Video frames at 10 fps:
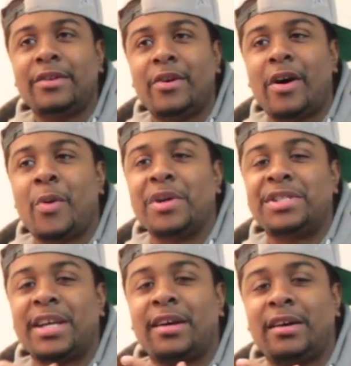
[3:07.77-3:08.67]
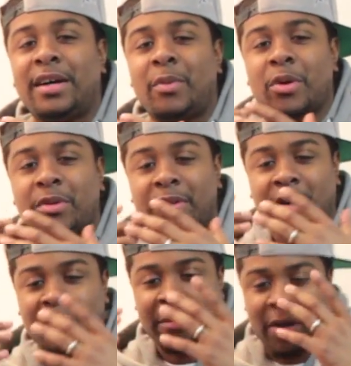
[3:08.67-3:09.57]
I always say I work with
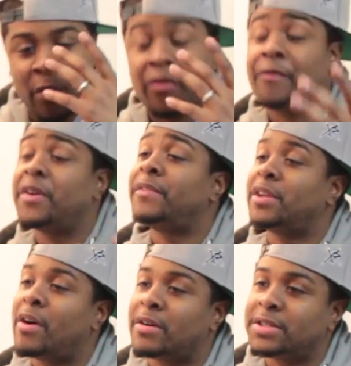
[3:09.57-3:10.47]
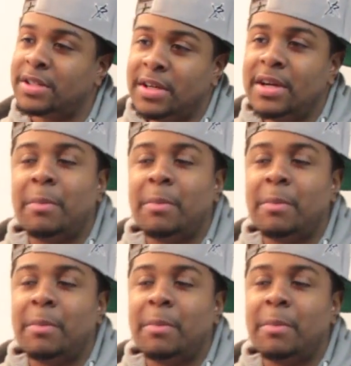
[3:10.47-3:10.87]
over 50 artists.